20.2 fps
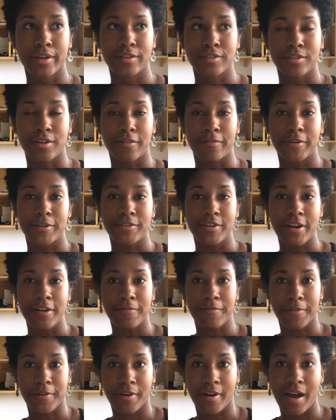So if you're trying
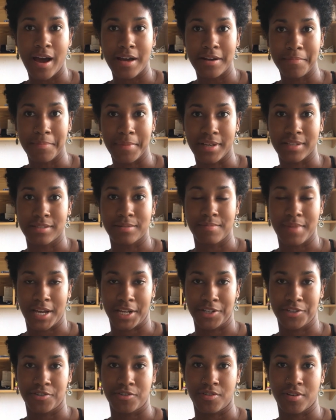to figure out how to make some
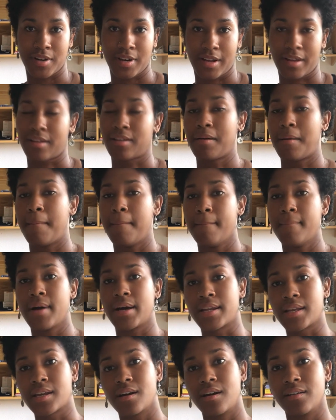extra
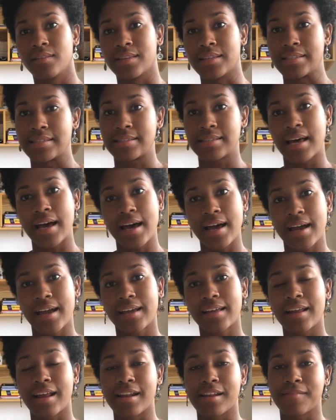money on the
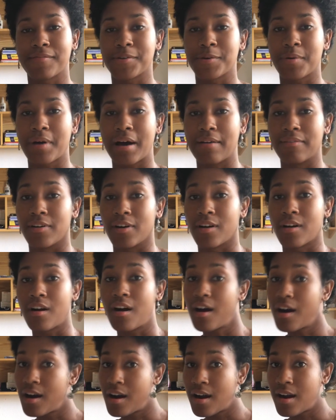side, and if you have a
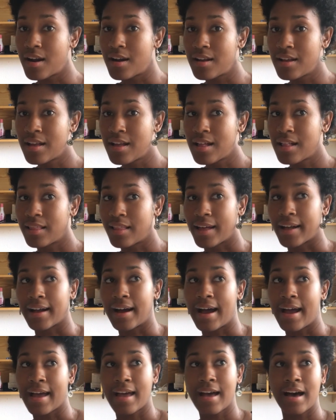car, like
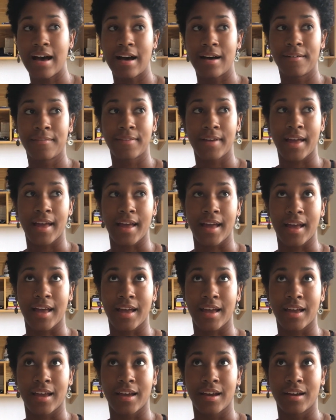I have
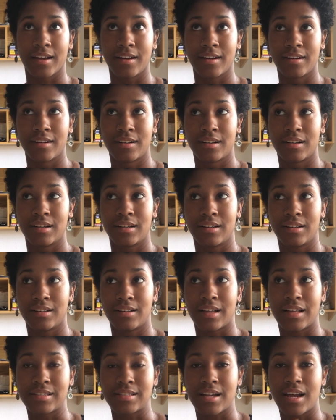
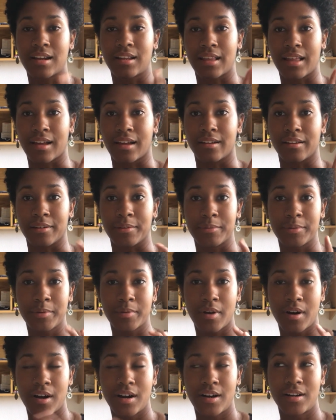it's not like a new
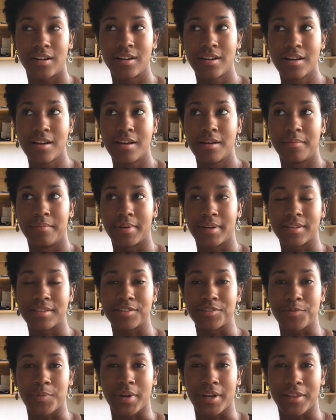car, but it's
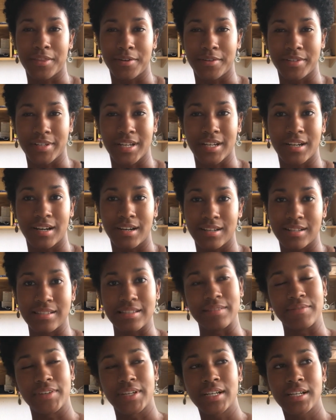a 2013 Honda
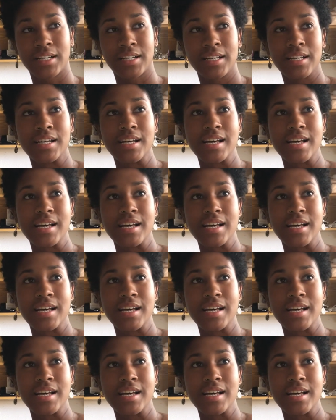Civic.